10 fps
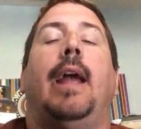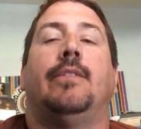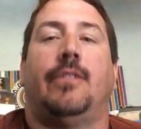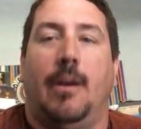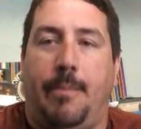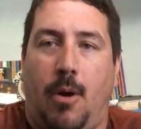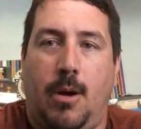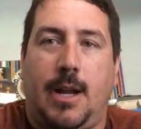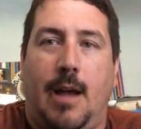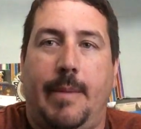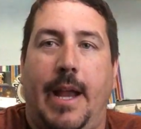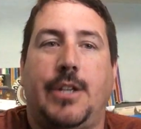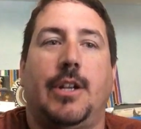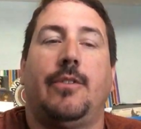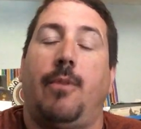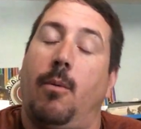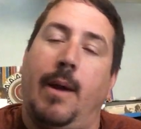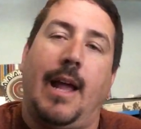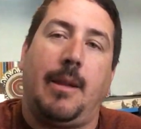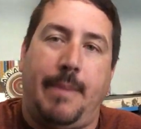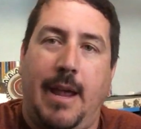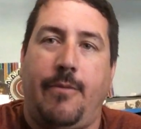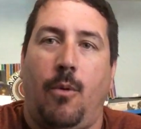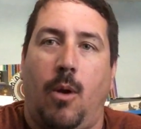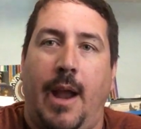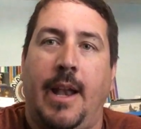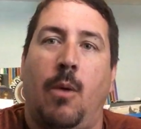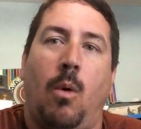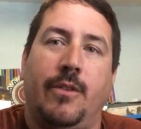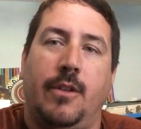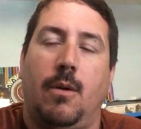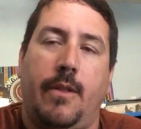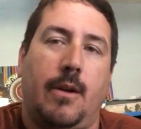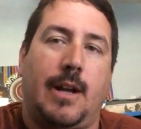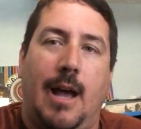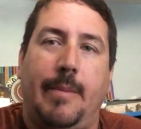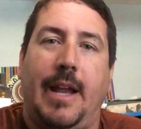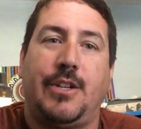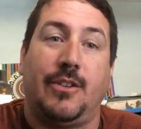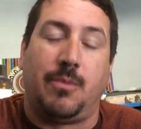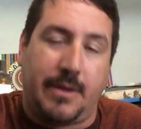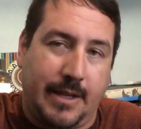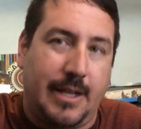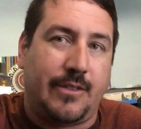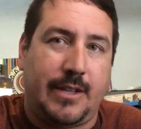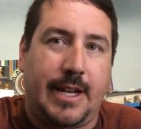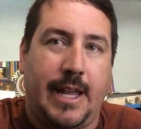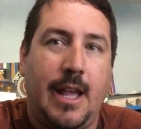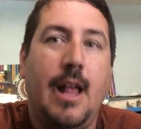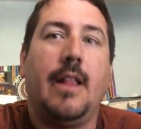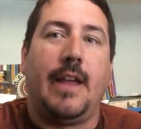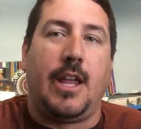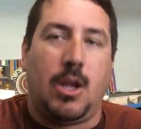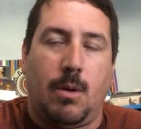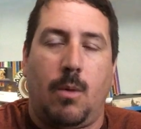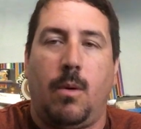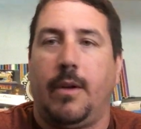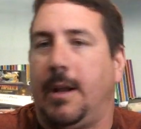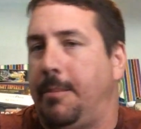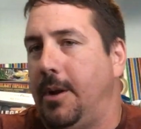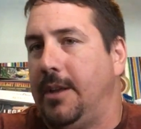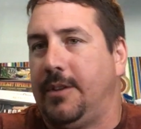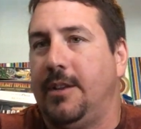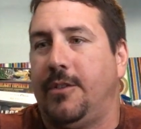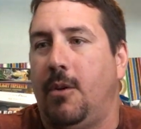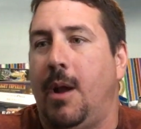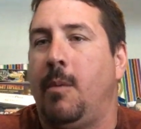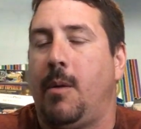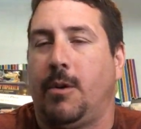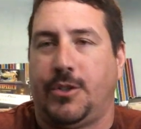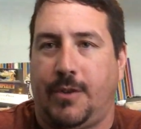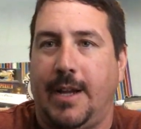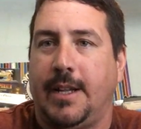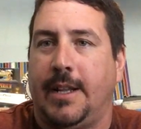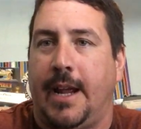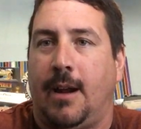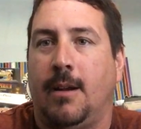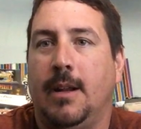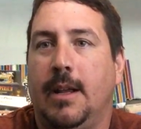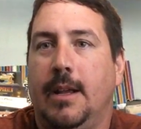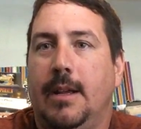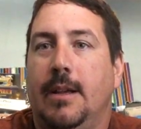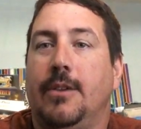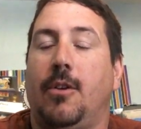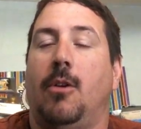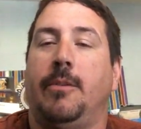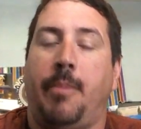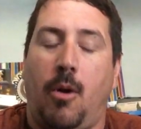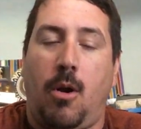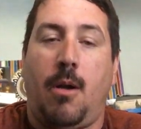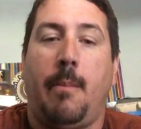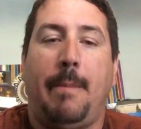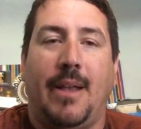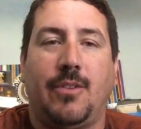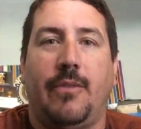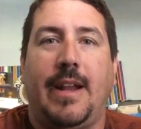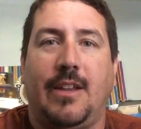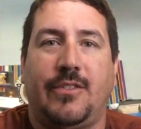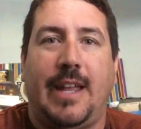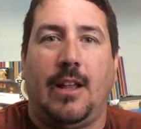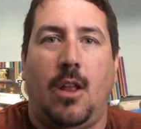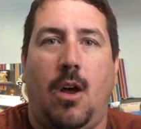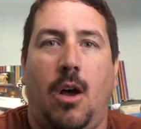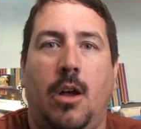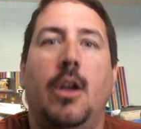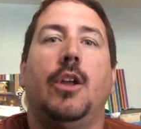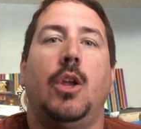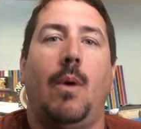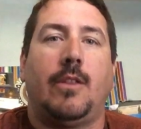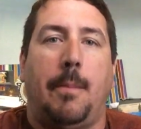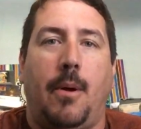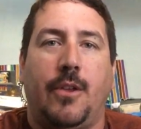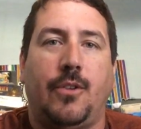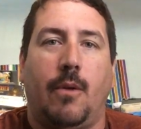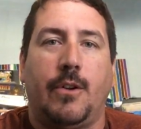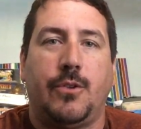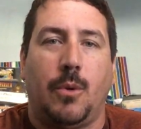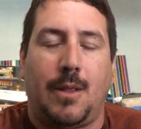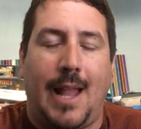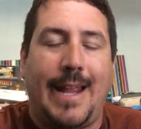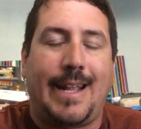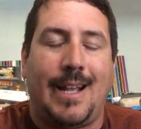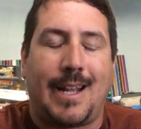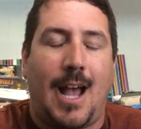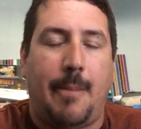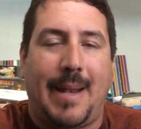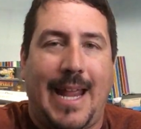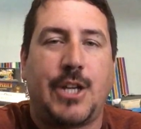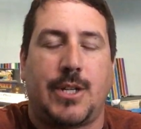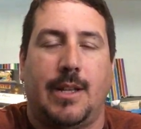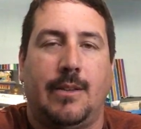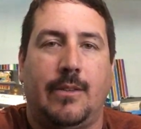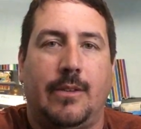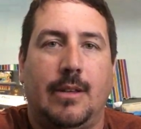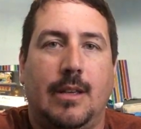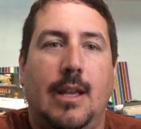It's subpar accommodations for what we had to pay for, and there was no other accommodations within the city that you were willing to put us into, and we were stranded there. So per Pennsylvania state law, you have to put us over to like accommodations,